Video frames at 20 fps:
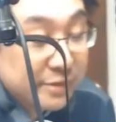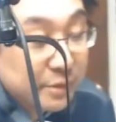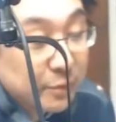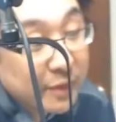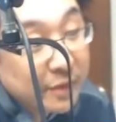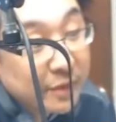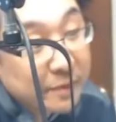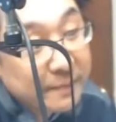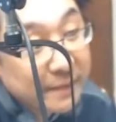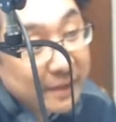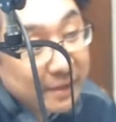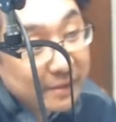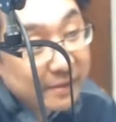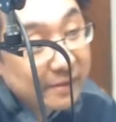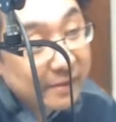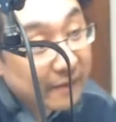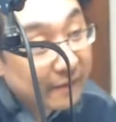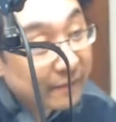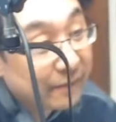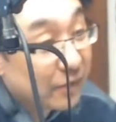So we compete
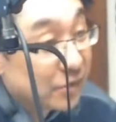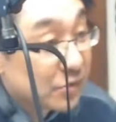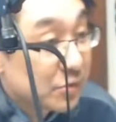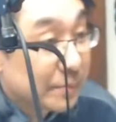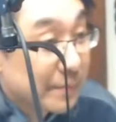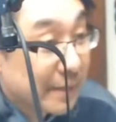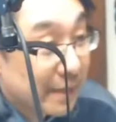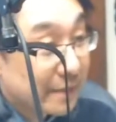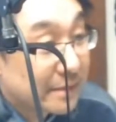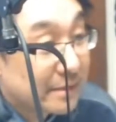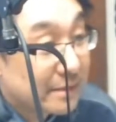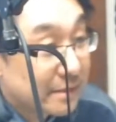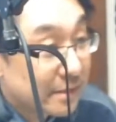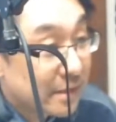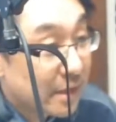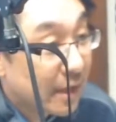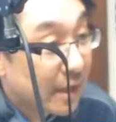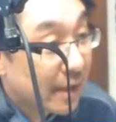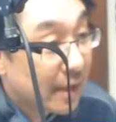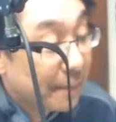in the First
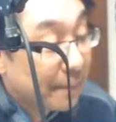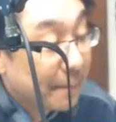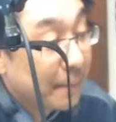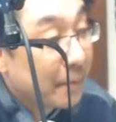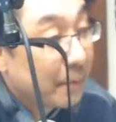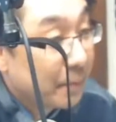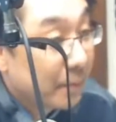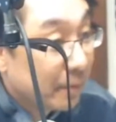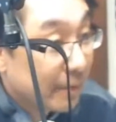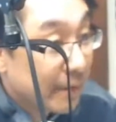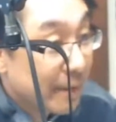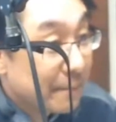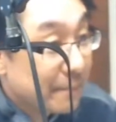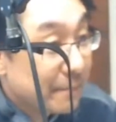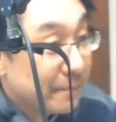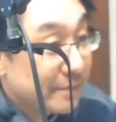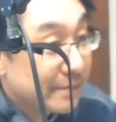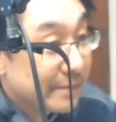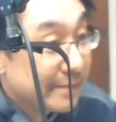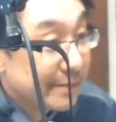Robotics
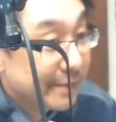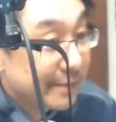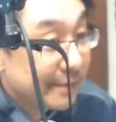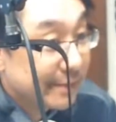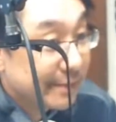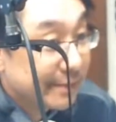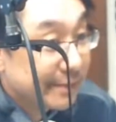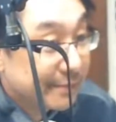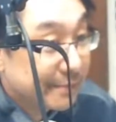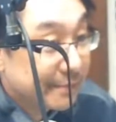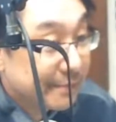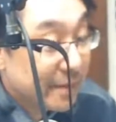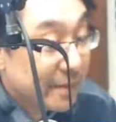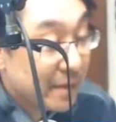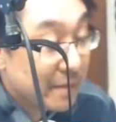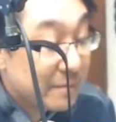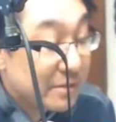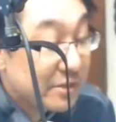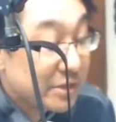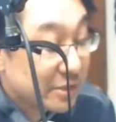Program.
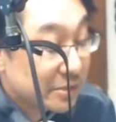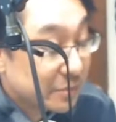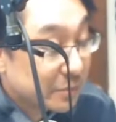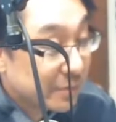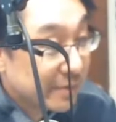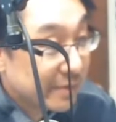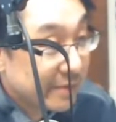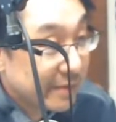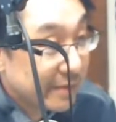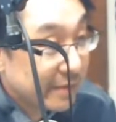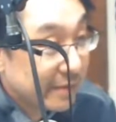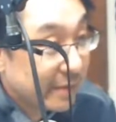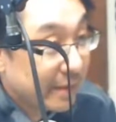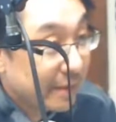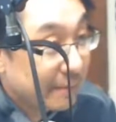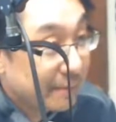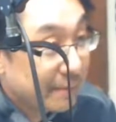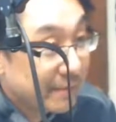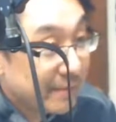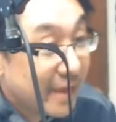And Michigan is one of the
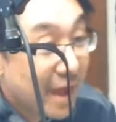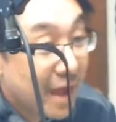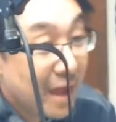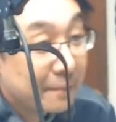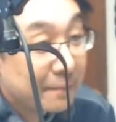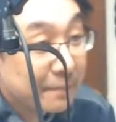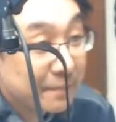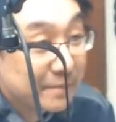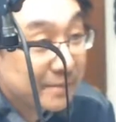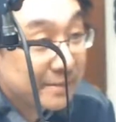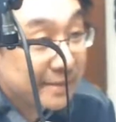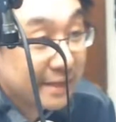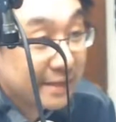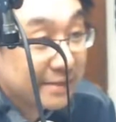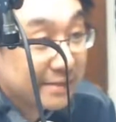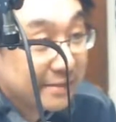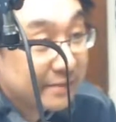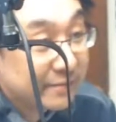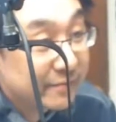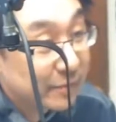top
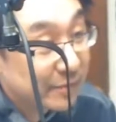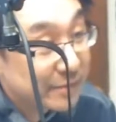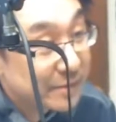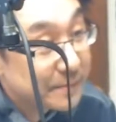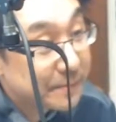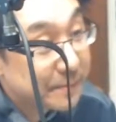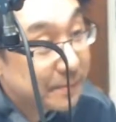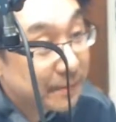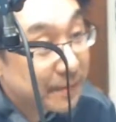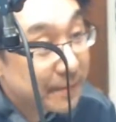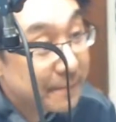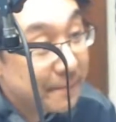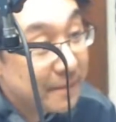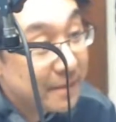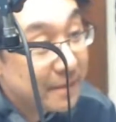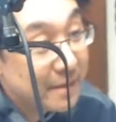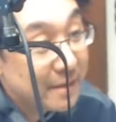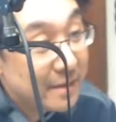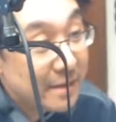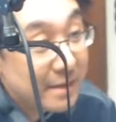states for this program.